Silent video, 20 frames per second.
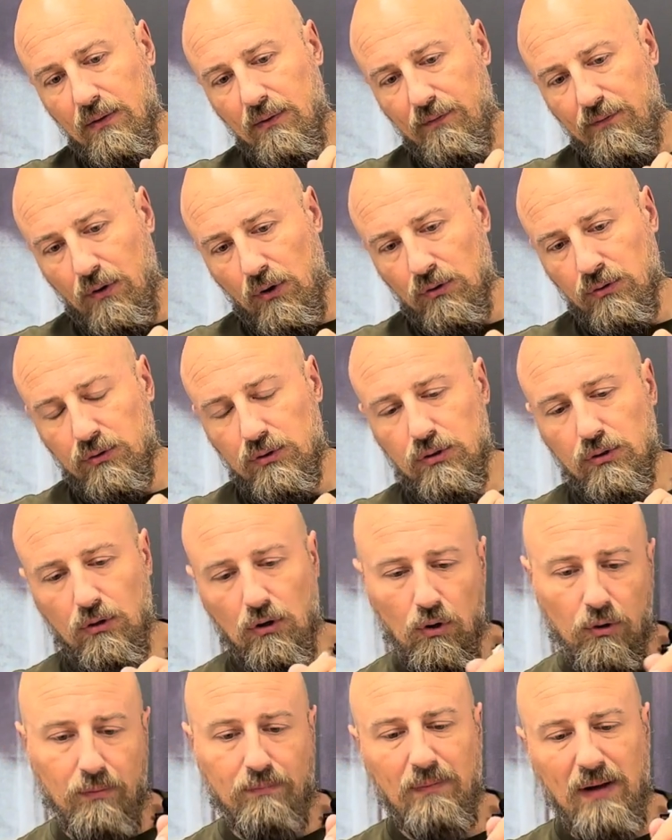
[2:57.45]
front
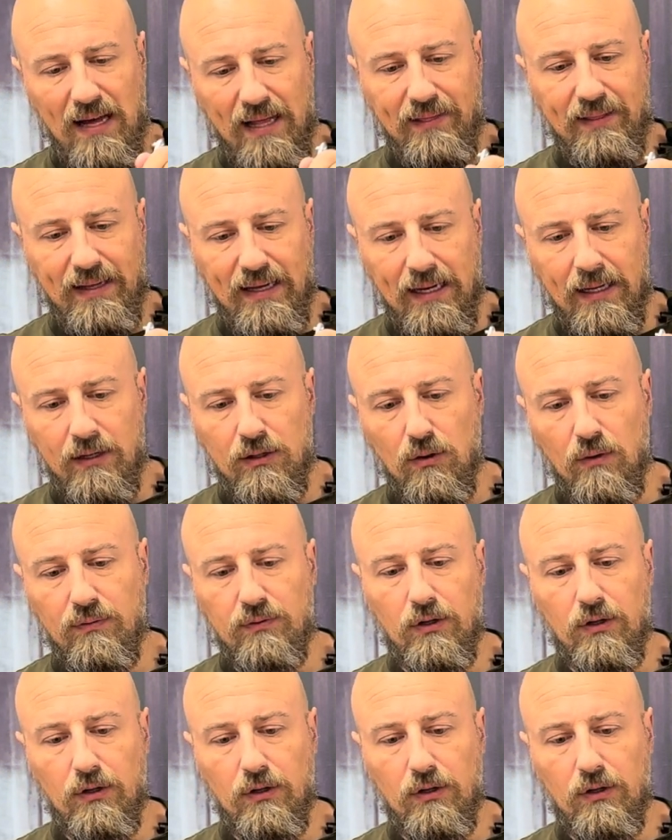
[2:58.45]
or at the end of